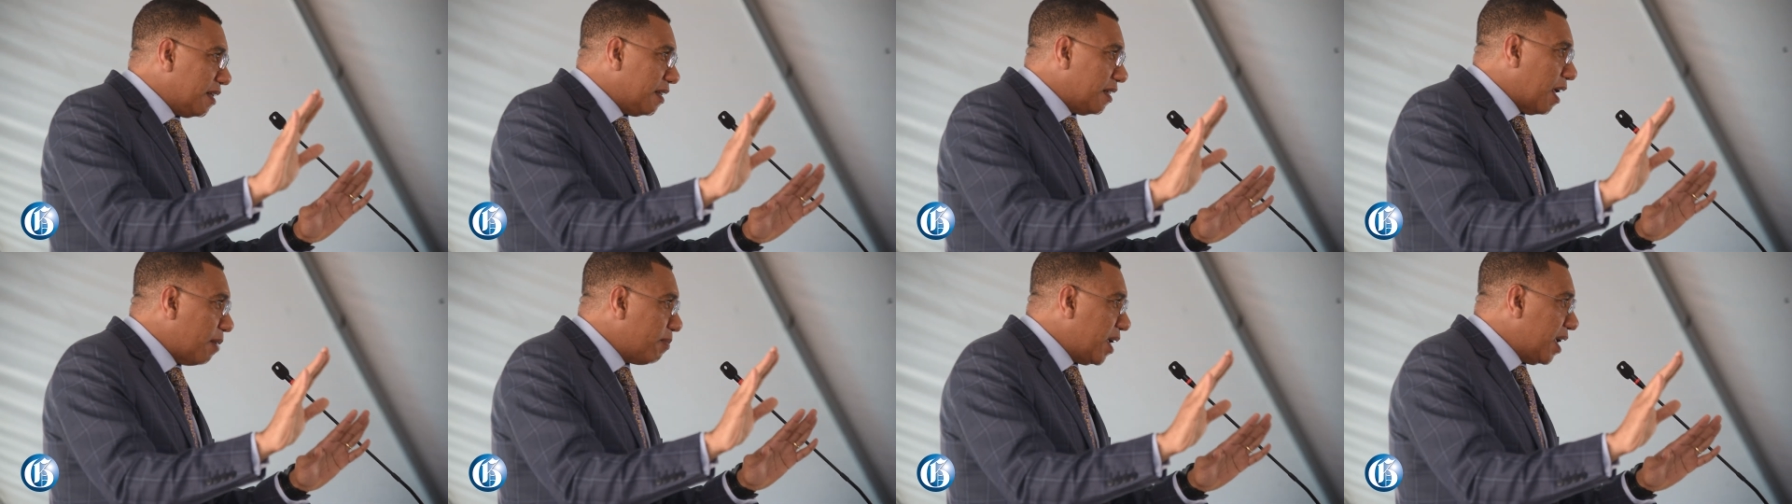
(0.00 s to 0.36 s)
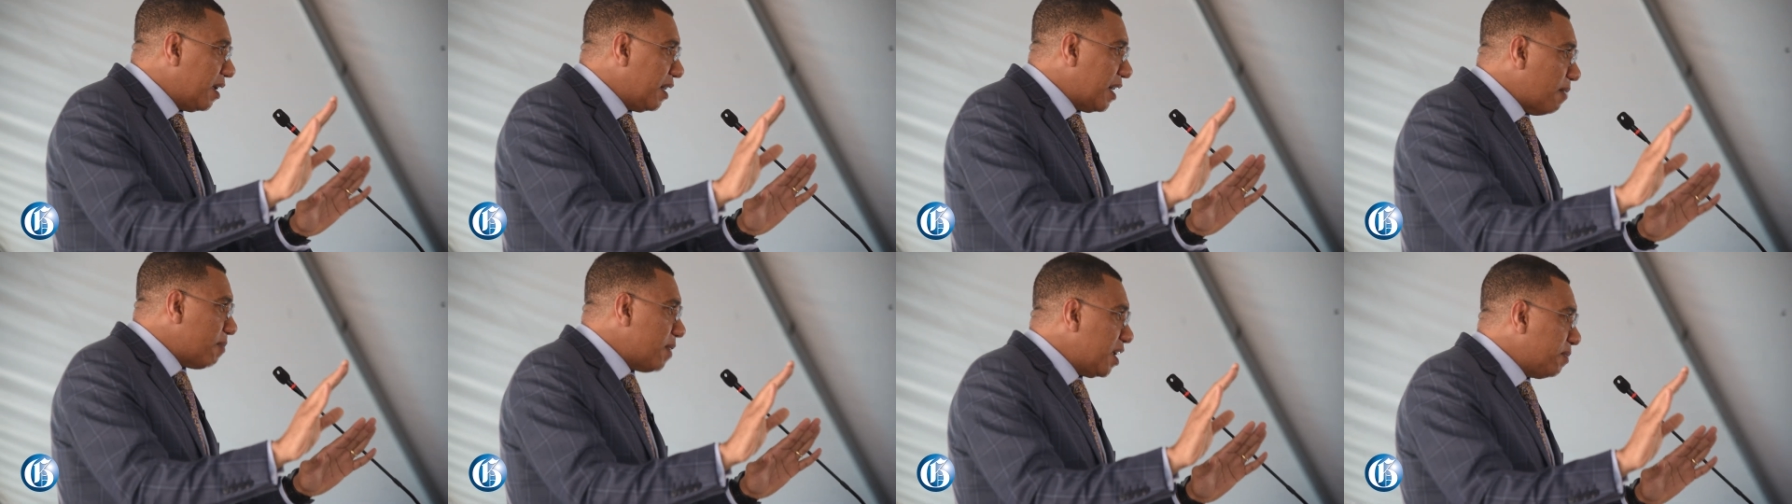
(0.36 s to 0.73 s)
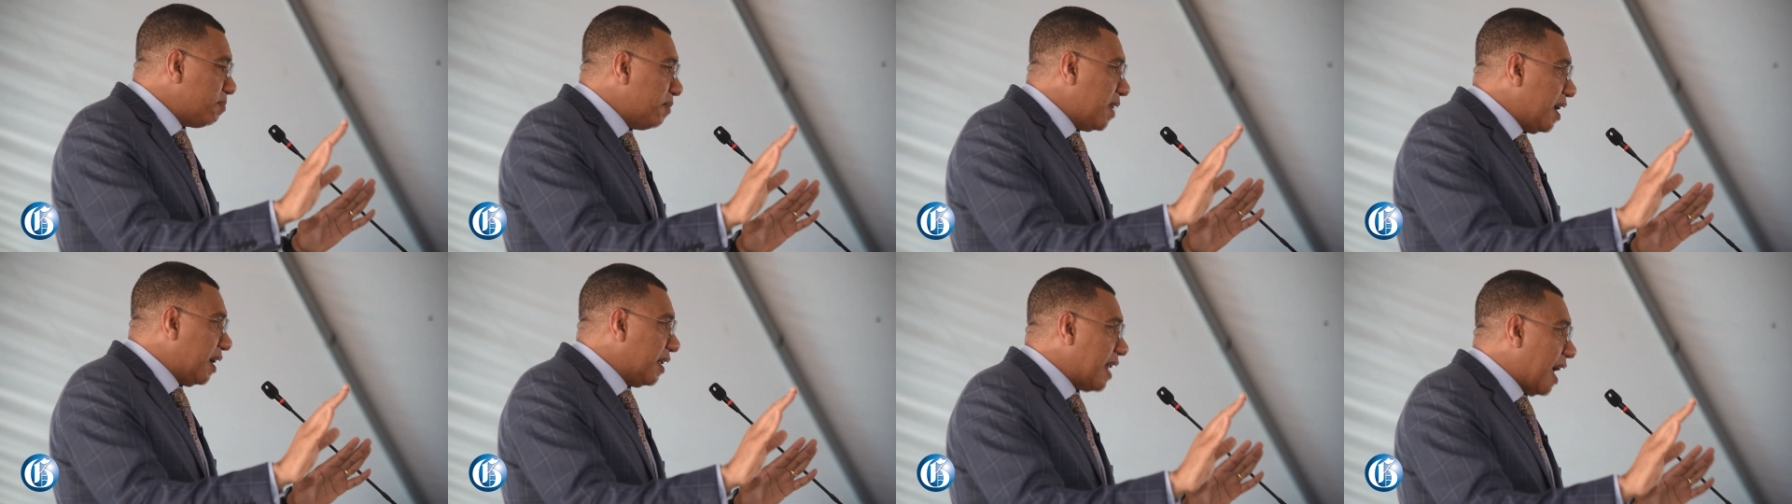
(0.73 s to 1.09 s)
Let
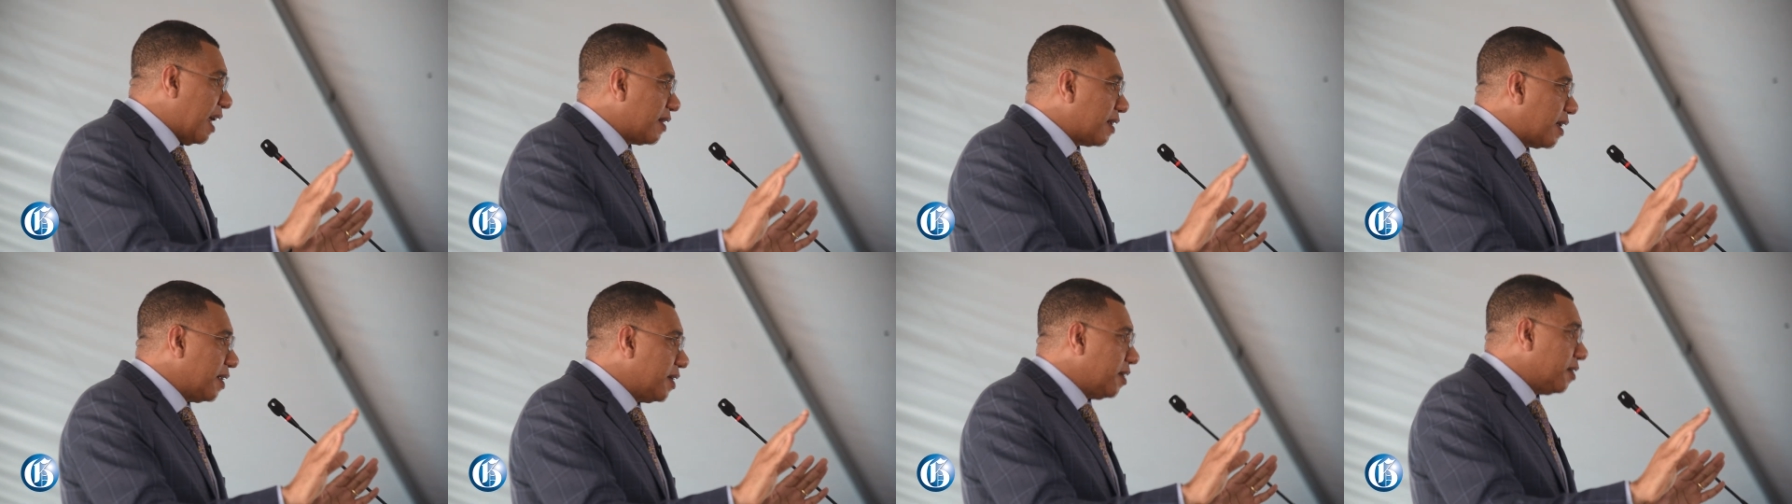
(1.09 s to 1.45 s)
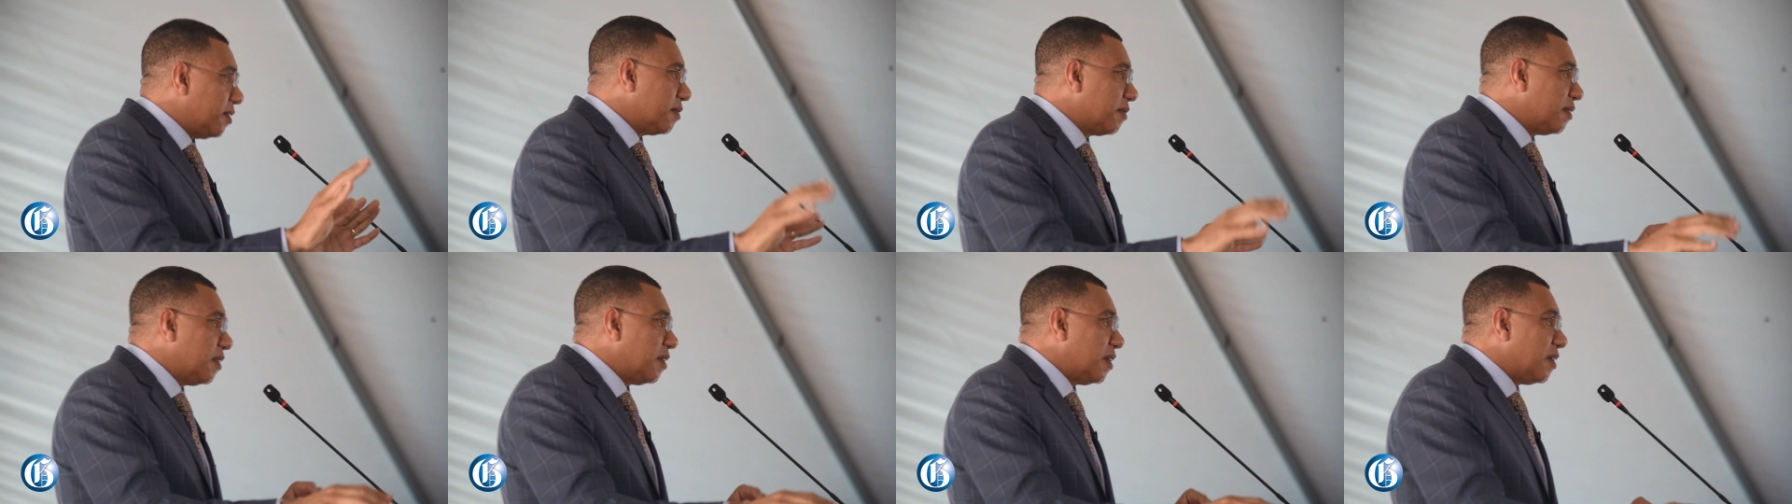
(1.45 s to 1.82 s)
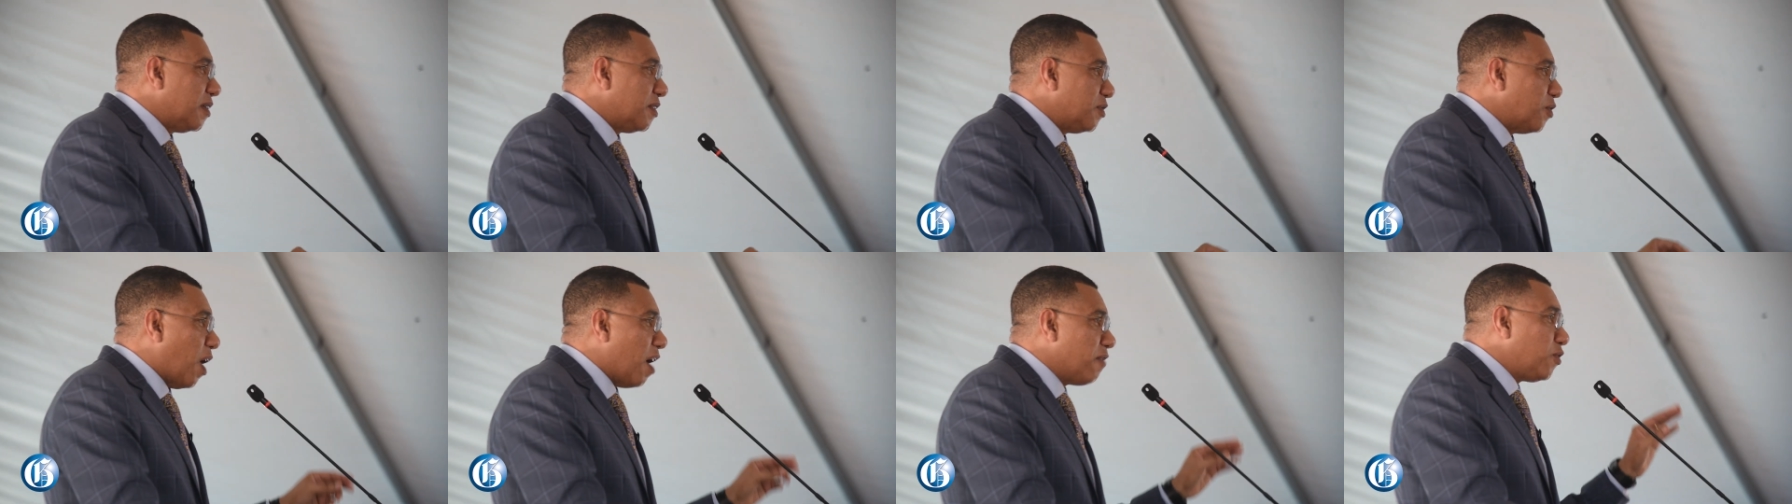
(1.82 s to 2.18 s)
me make that clear. Now,